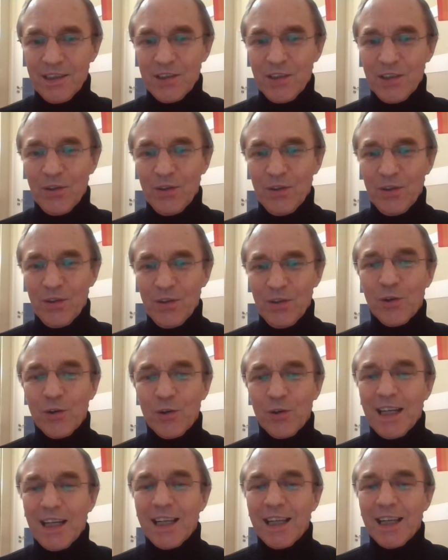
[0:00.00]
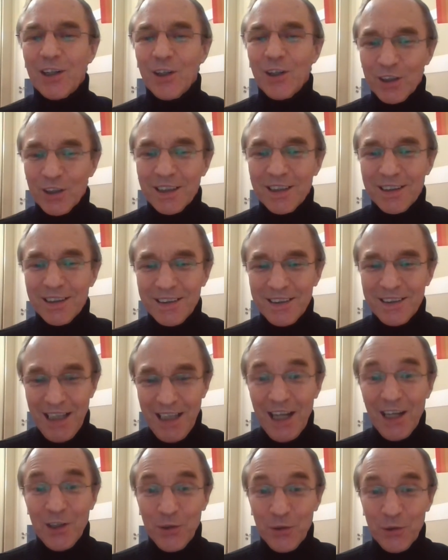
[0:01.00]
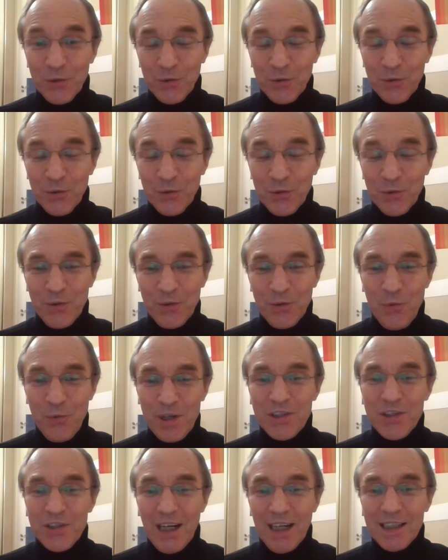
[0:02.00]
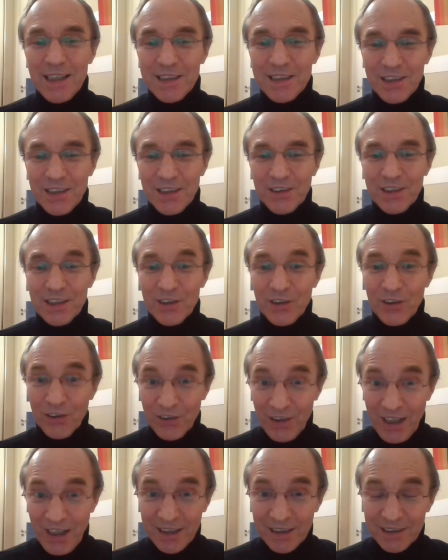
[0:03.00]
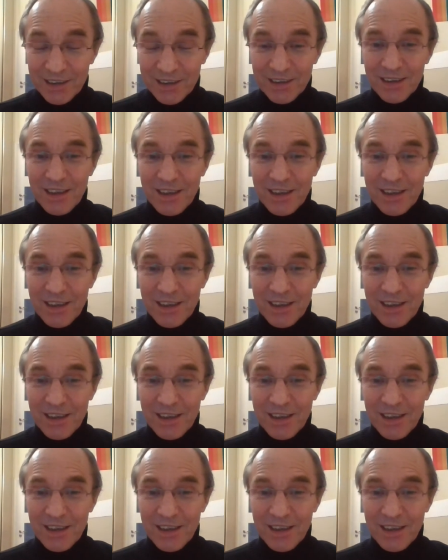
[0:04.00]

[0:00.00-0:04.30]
So, of course, I cannot tell you which author is correct.